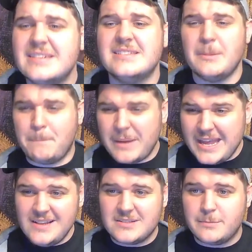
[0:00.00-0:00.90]
the
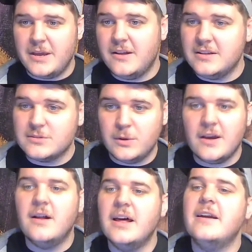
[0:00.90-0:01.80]
P spell, as we
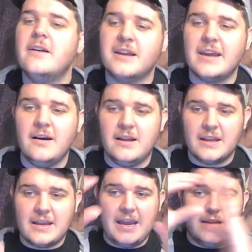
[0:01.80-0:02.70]
call it here at
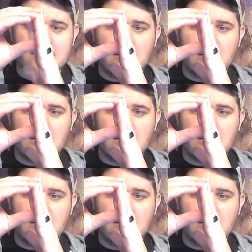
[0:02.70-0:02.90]
Chaotic Cast.